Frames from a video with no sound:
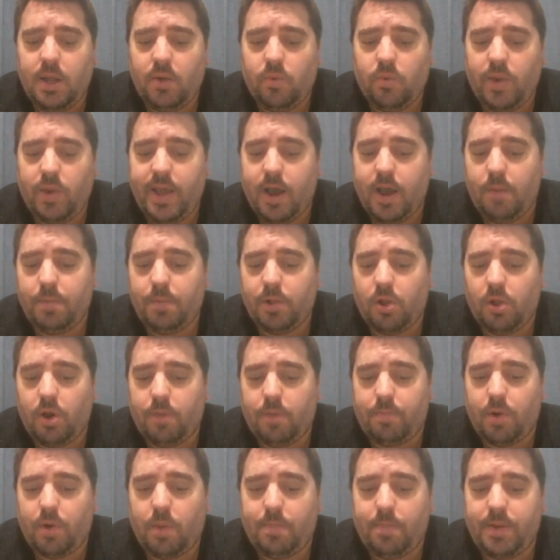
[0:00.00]
We help a lot
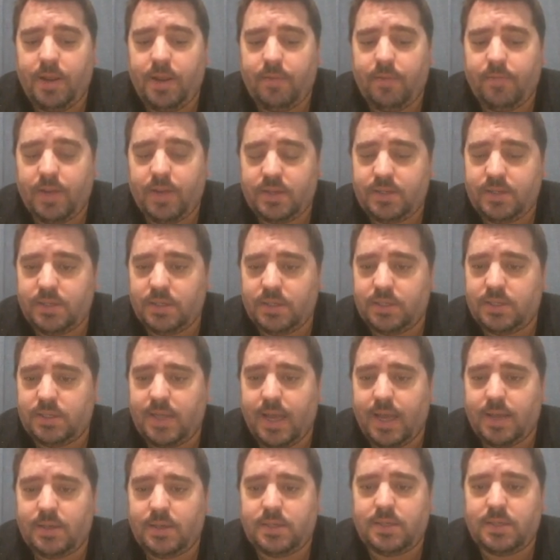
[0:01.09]
of property investors
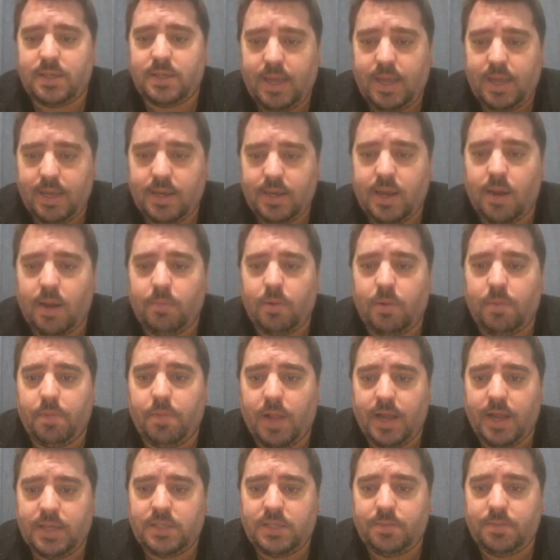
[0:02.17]
get to income
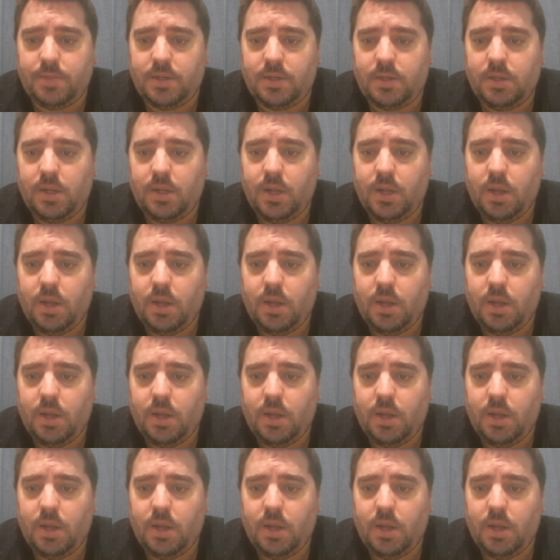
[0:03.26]
replacement.